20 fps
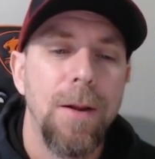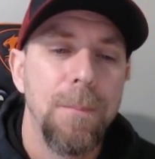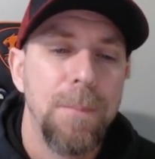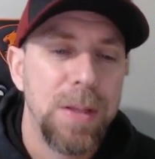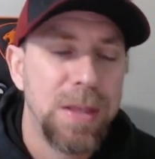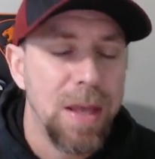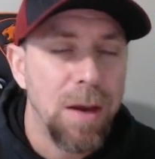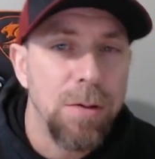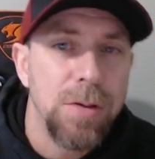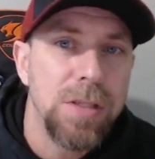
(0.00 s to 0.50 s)

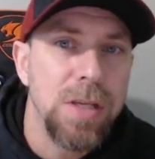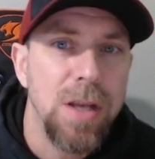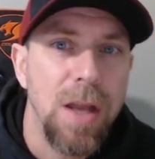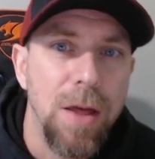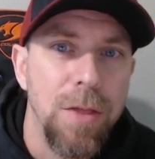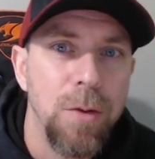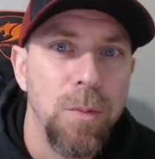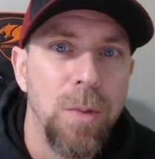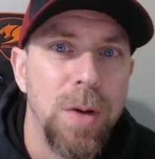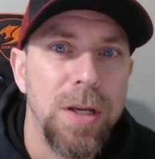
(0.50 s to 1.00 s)
But that was
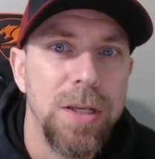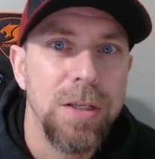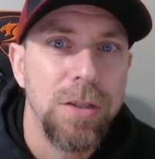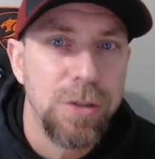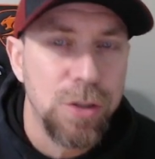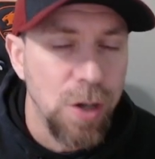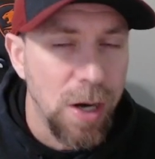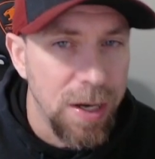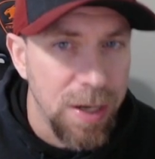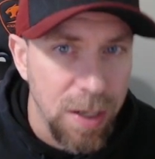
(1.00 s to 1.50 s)
another one. You're
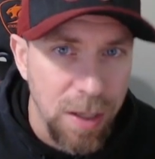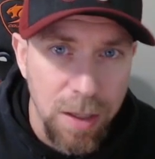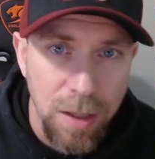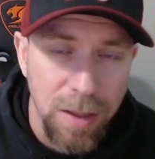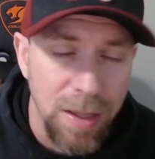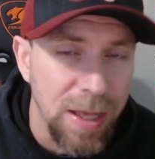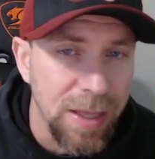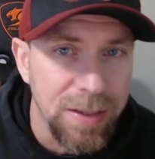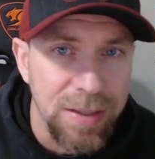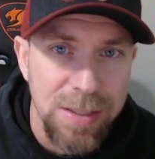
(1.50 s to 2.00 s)
trying to
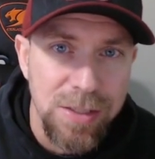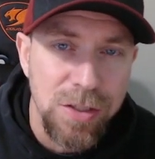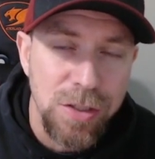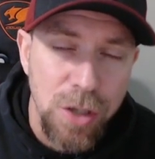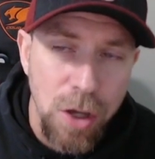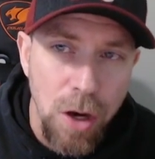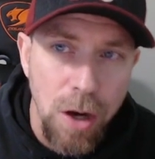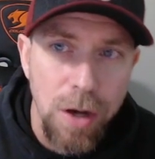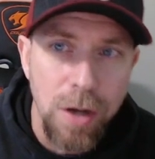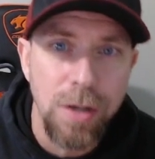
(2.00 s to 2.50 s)
collect these
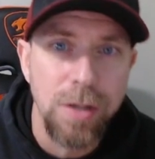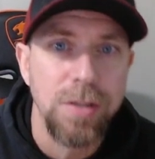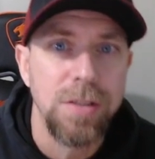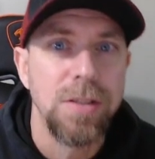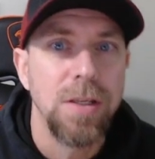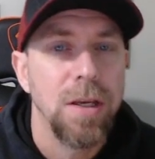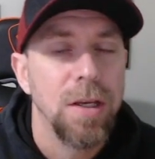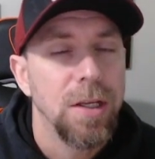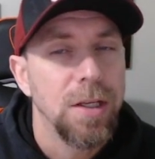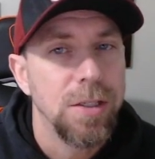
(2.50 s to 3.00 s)
cards.